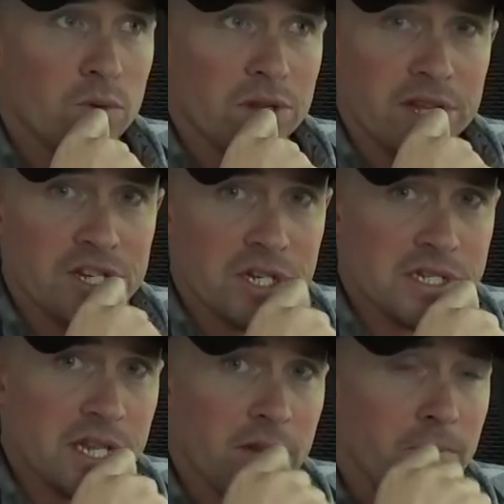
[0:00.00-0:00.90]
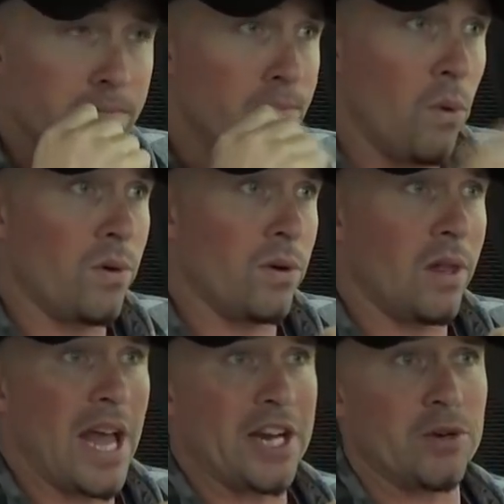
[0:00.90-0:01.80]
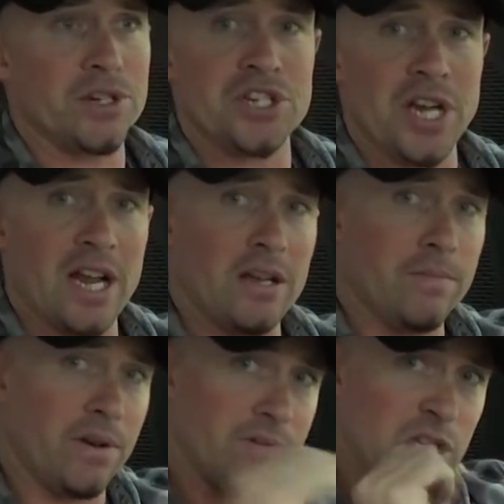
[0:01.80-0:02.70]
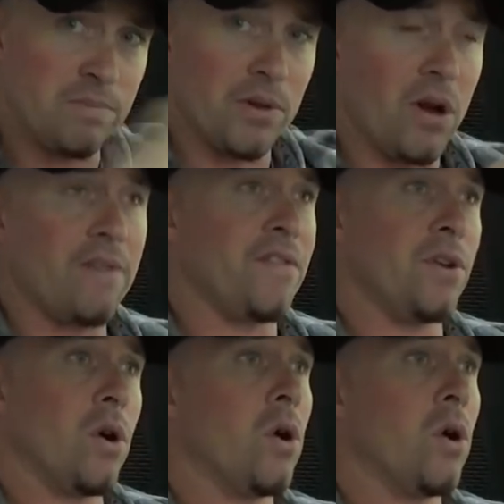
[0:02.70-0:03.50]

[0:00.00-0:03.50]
religions that borderline Christianity but have split off in their